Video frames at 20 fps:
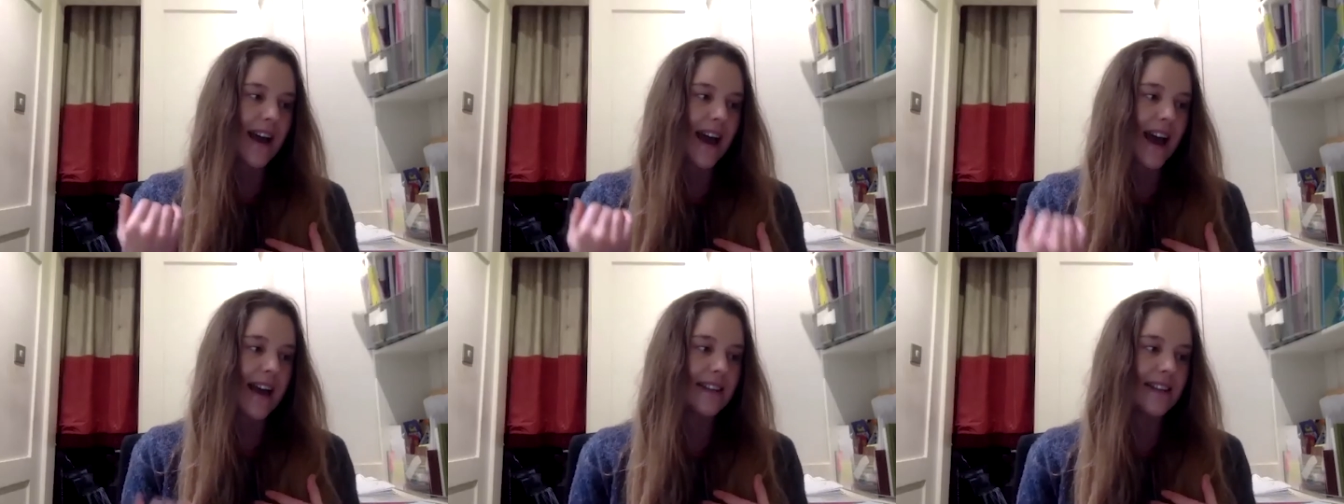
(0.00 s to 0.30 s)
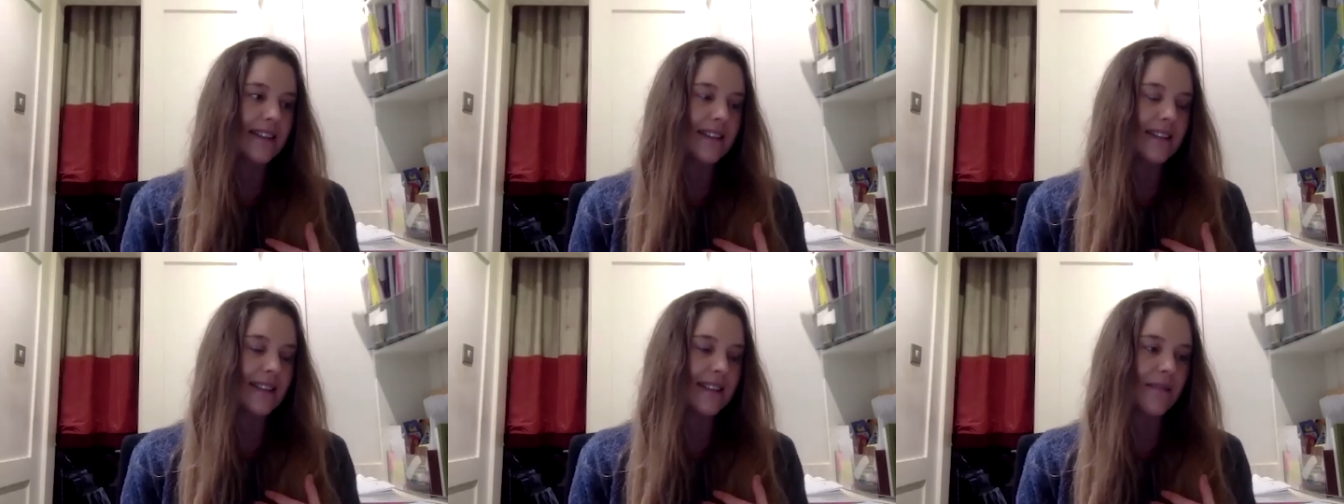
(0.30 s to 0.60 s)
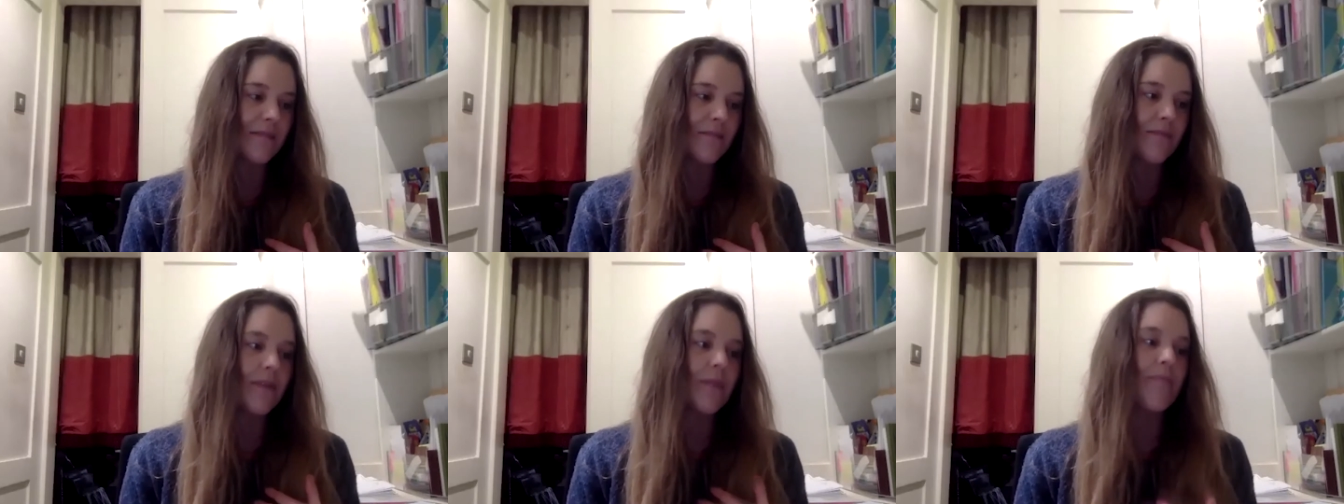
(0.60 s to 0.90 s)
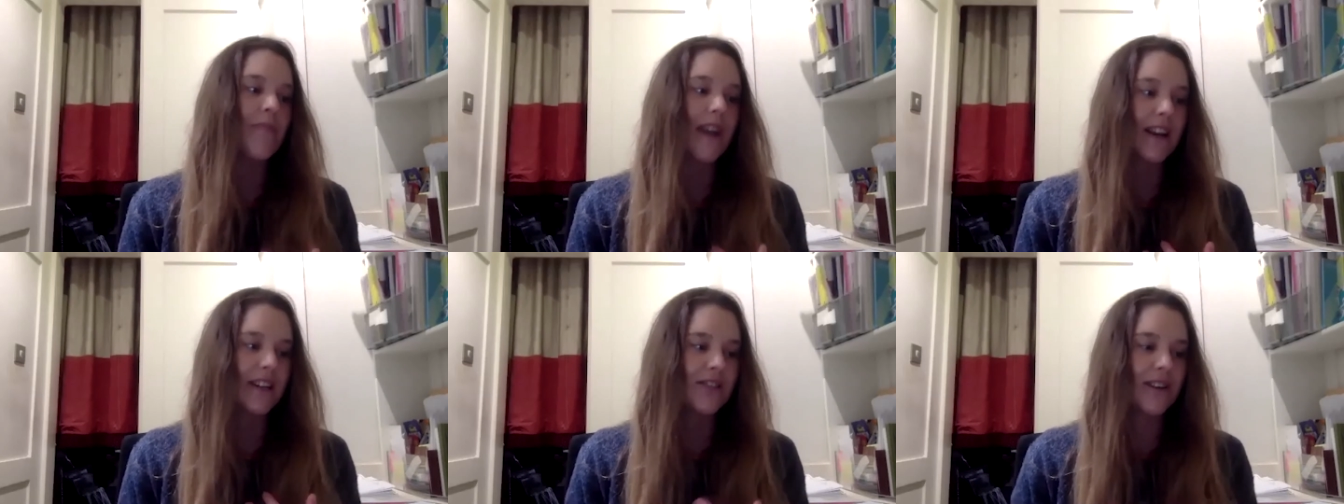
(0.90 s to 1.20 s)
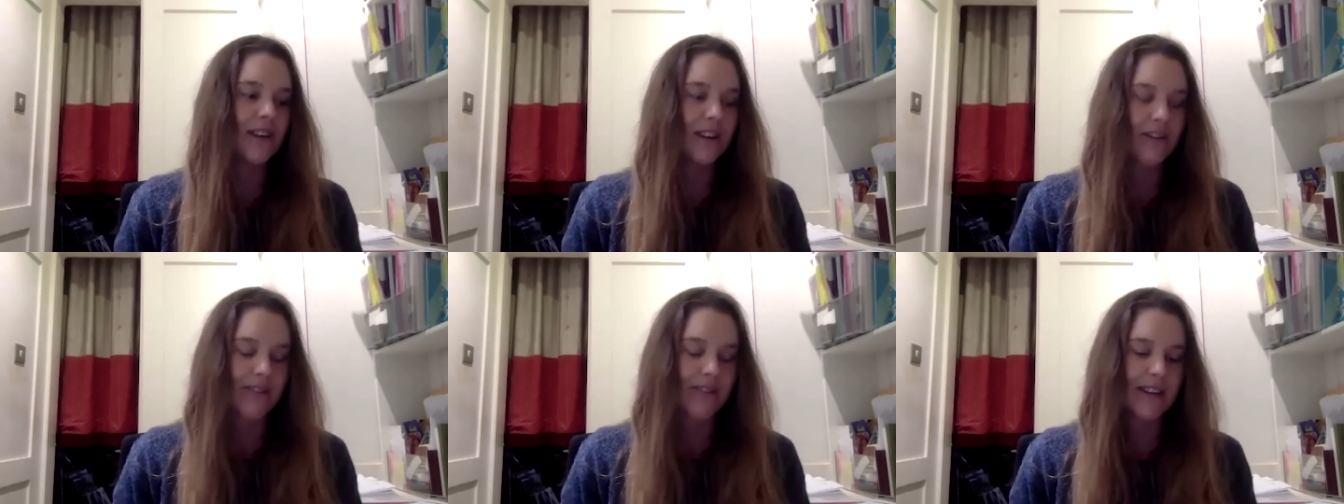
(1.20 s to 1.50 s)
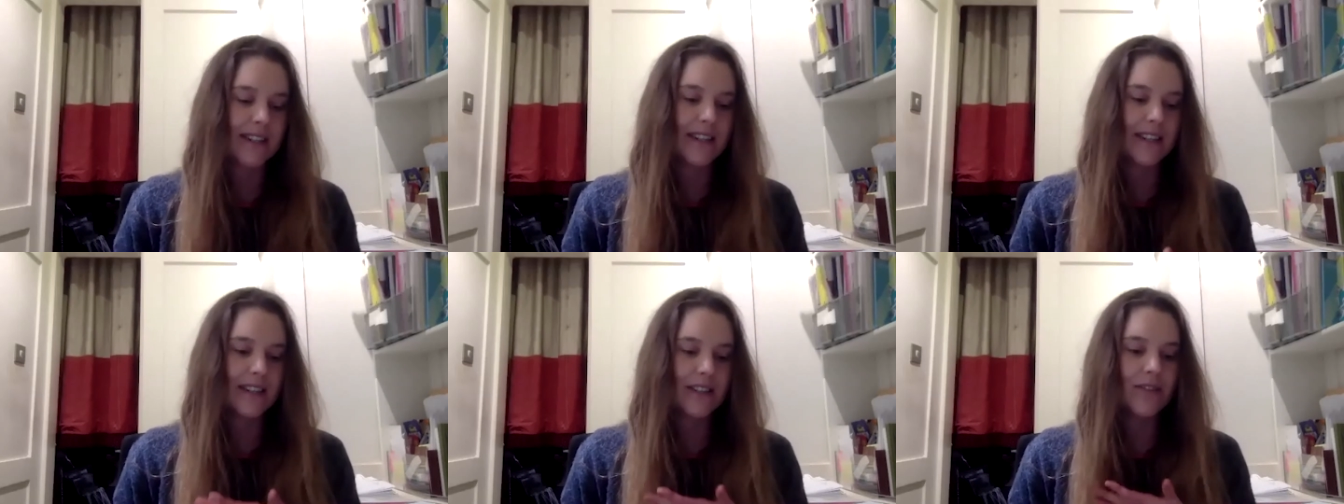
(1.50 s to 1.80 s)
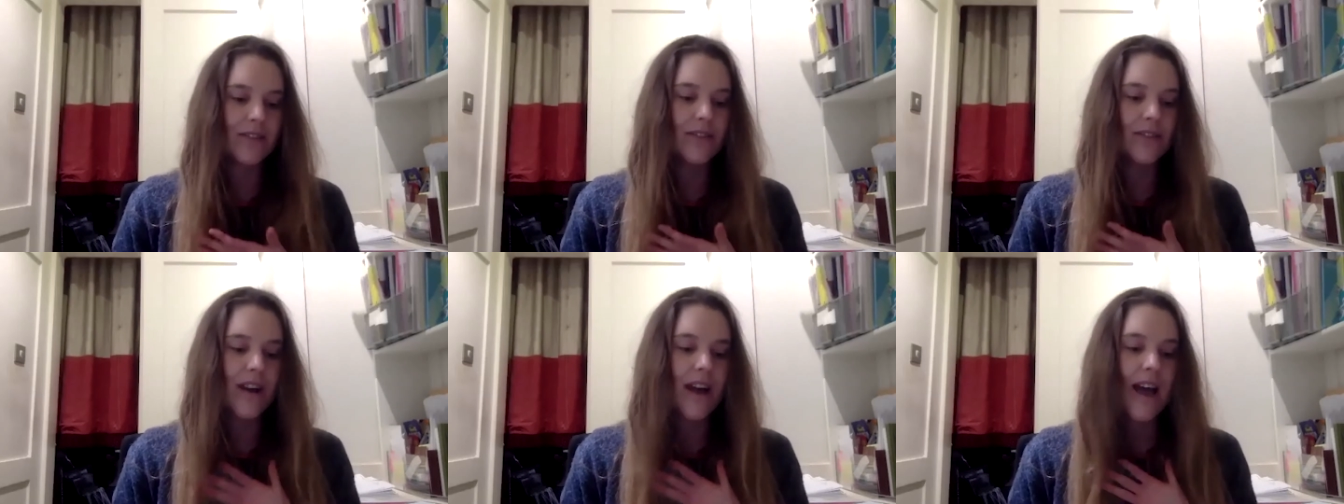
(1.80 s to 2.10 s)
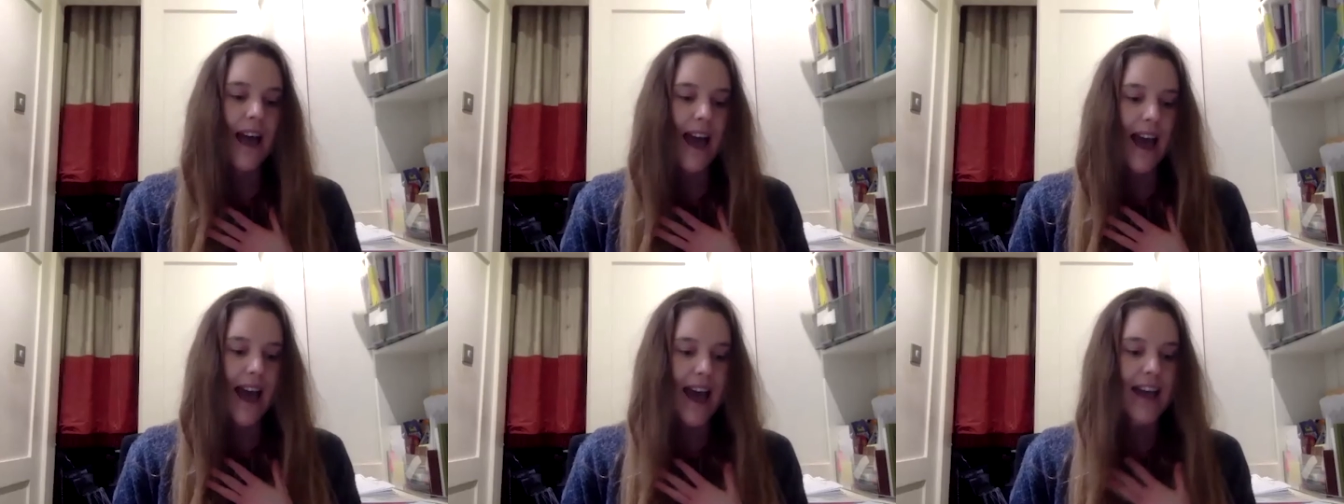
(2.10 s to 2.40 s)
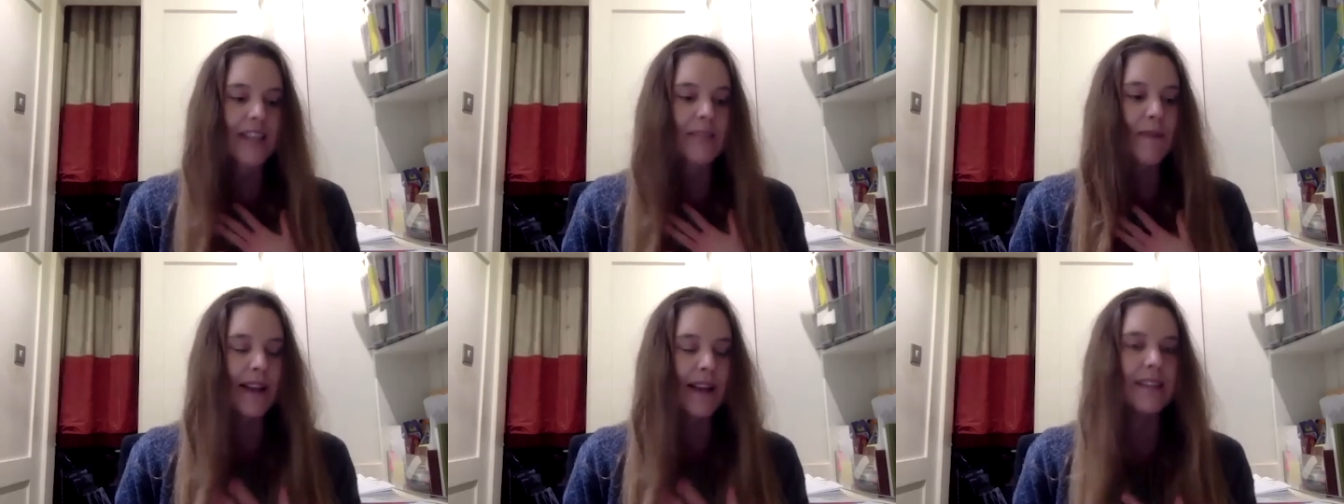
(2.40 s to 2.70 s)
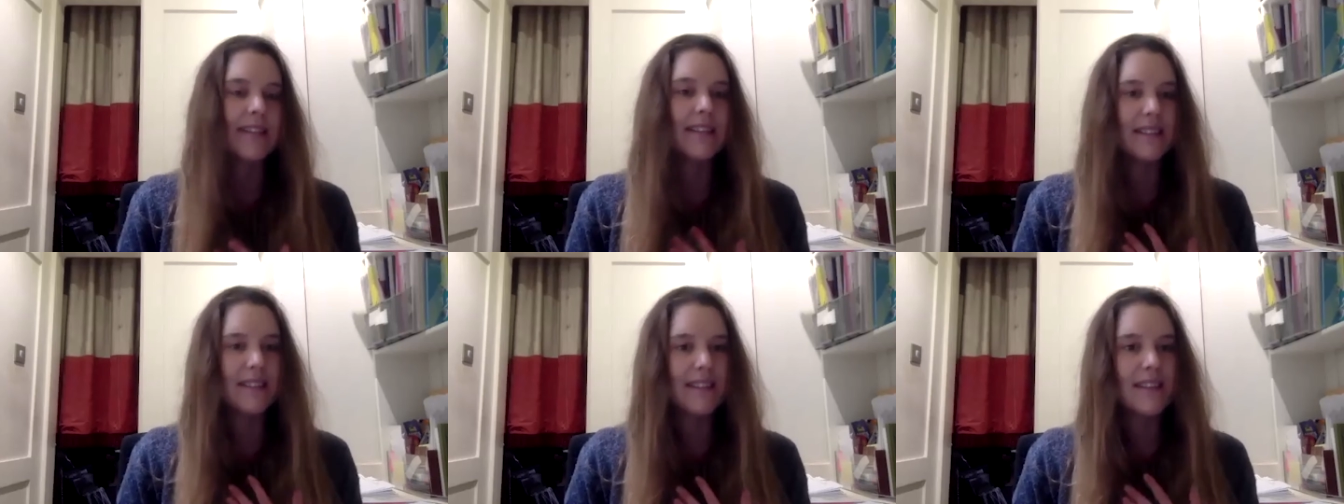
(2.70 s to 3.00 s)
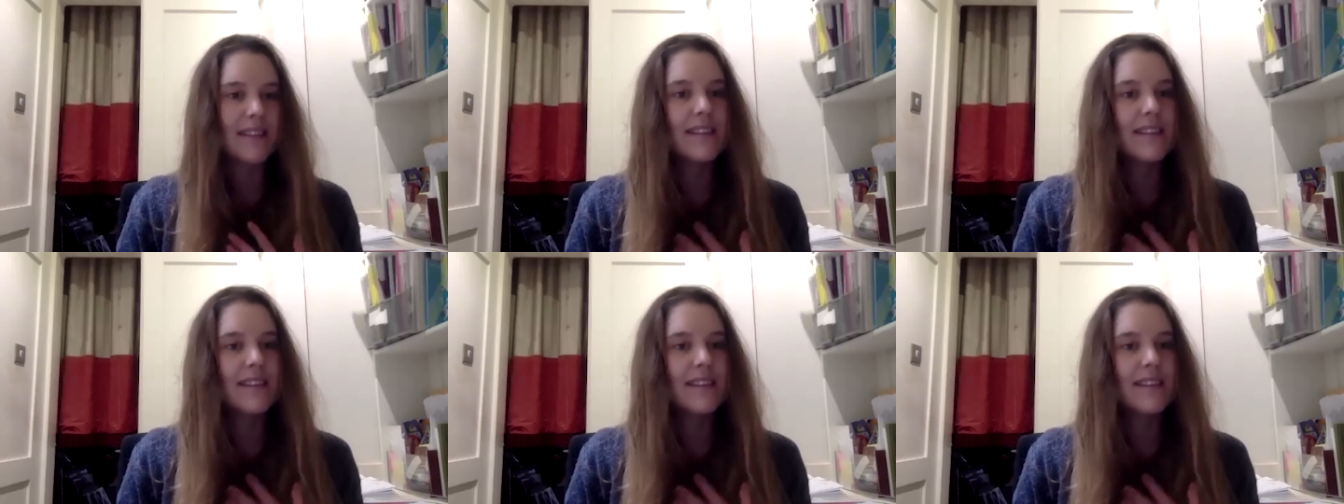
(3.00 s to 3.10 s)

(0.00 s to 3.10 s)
as the pressure increases, your airspace